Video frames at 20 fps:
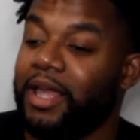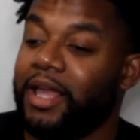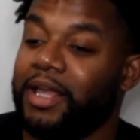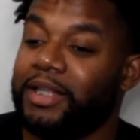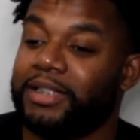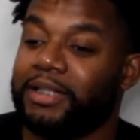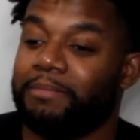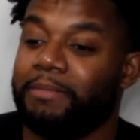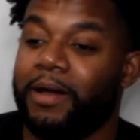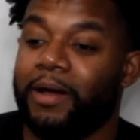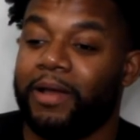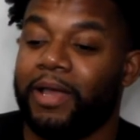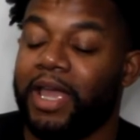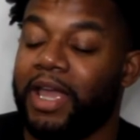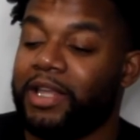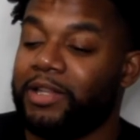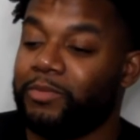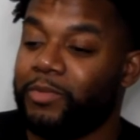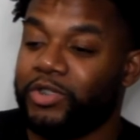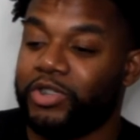it's about
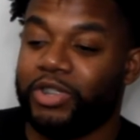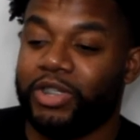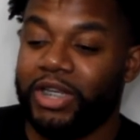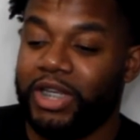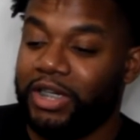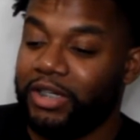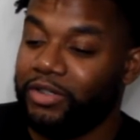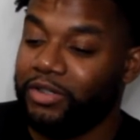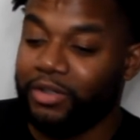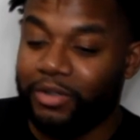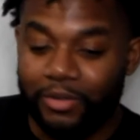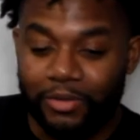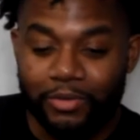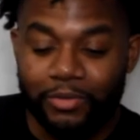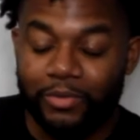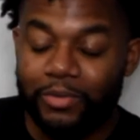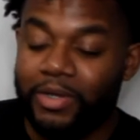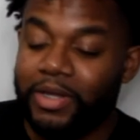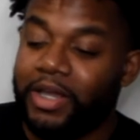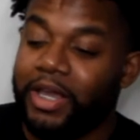getting what you need to
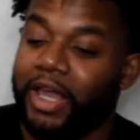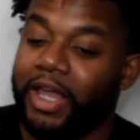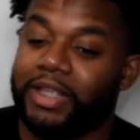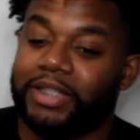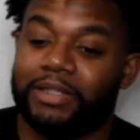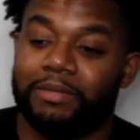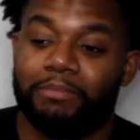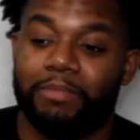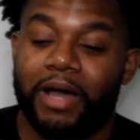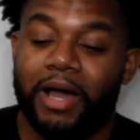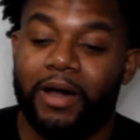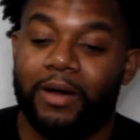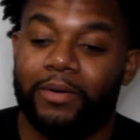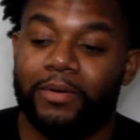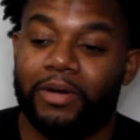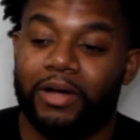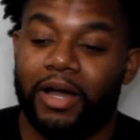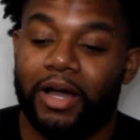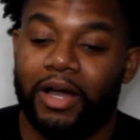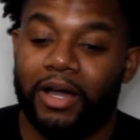do, it's
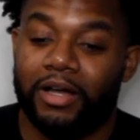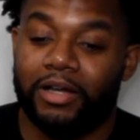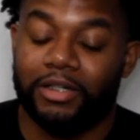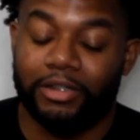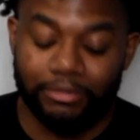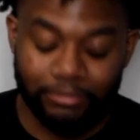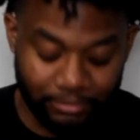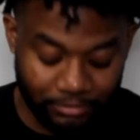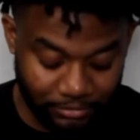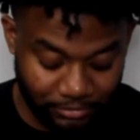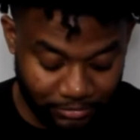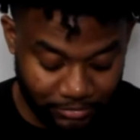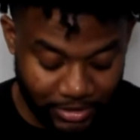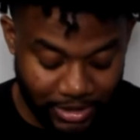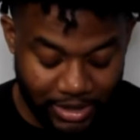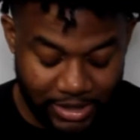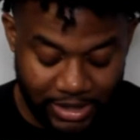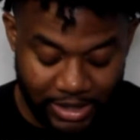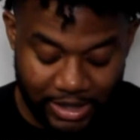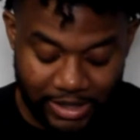about what
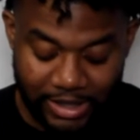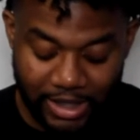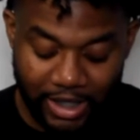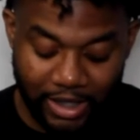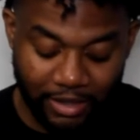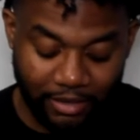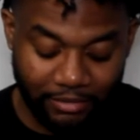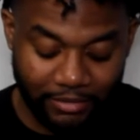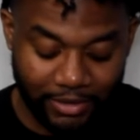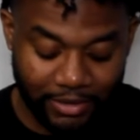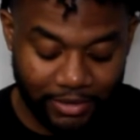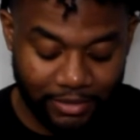else did he say?